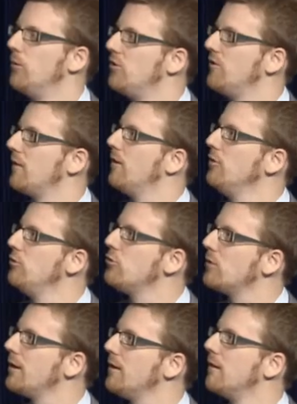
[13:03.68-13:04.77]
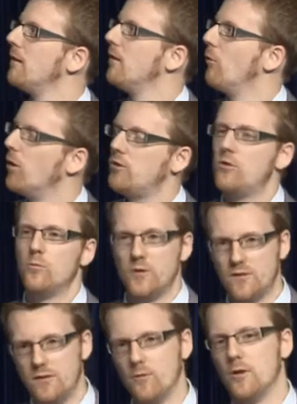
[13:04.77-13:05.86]
which is usually what you would
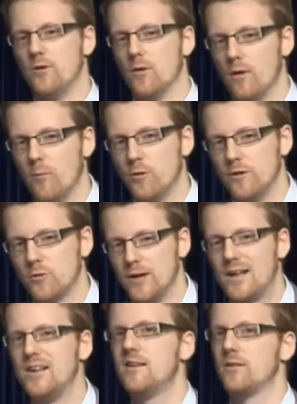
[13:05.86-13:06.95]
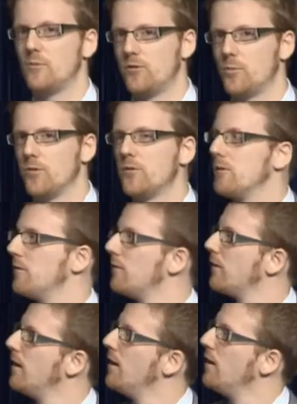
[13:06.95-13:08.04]
see when you are monitoring clinical responses
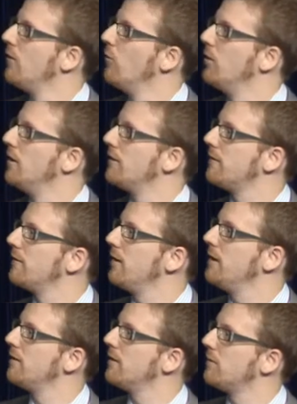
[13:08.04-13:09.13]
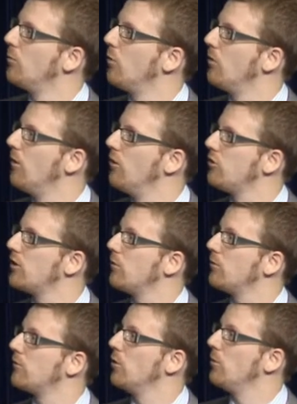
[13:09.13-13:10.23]
whereas here that's more a
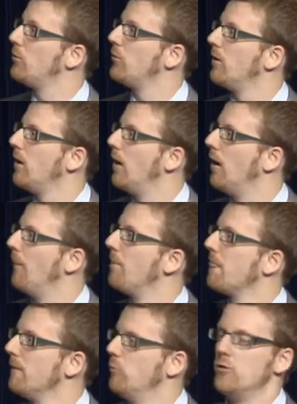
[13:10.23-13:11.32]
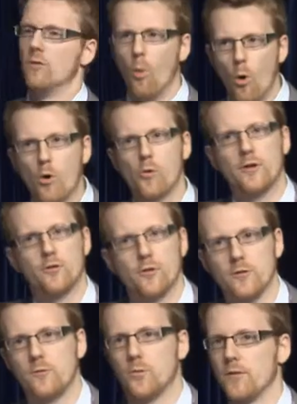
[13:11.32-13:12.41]
shallow slope um, with a more gradual
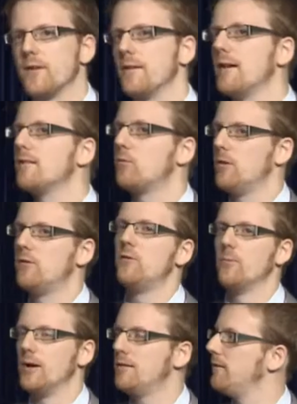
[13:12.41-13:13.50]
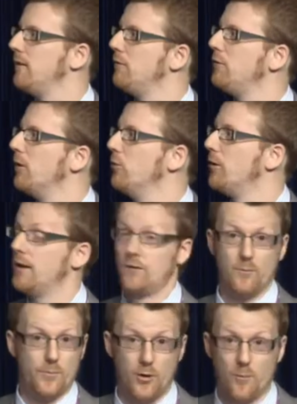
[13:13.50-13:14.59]
response, and that's what you might see if you are looking at
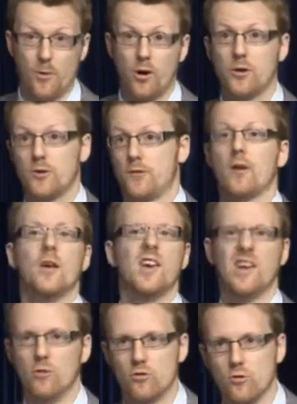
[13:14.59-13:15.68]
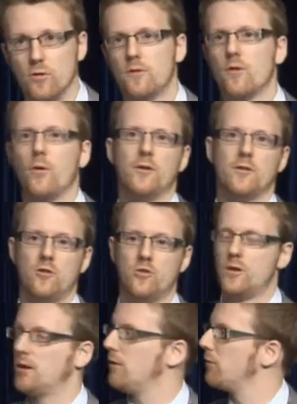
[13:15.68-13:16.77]
the biomarkers in a joint or in a tissue
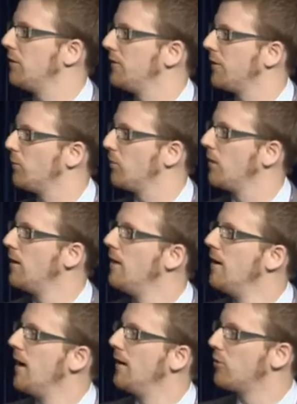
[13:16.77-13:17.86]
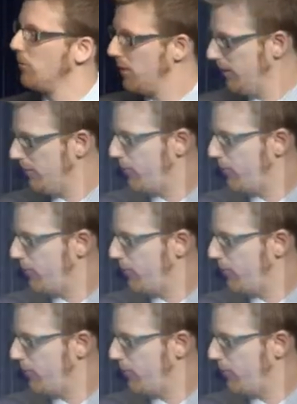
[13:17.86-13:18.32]
cage, for example. And combining